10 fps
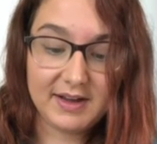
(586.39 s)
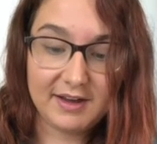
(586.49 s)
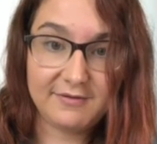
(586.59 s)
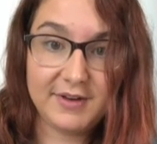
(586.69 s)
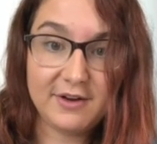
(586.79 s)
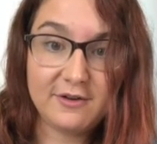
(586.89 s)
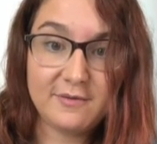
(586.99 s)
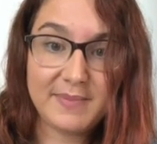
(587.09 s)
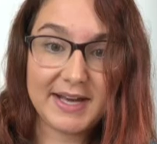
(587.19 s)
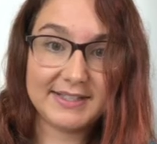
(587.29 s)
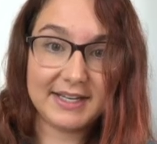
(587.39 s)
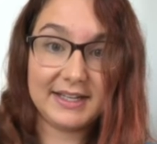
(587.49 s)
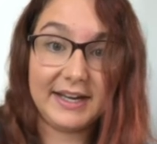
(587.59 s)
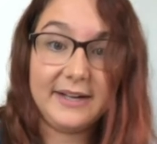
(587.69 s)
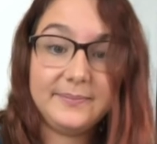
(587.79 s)
If you
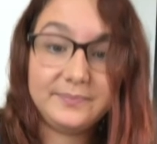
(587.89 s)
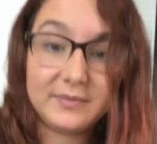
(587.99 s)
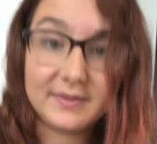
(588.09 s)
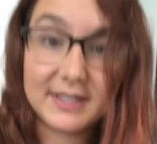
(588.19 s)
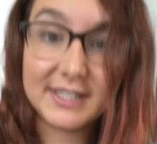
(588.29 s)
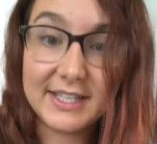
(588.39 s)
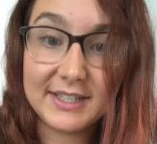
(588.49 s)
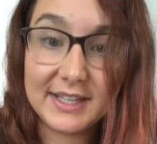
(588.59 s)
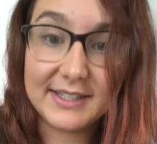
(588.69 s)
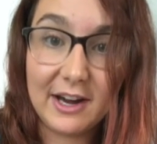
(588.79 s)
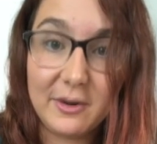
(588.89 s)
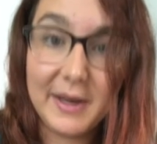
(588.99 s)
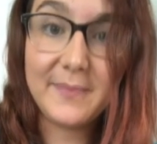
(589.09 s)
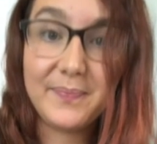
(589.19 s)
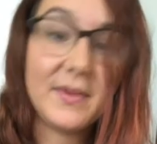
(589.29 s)
basically, let's tilt this down a bit,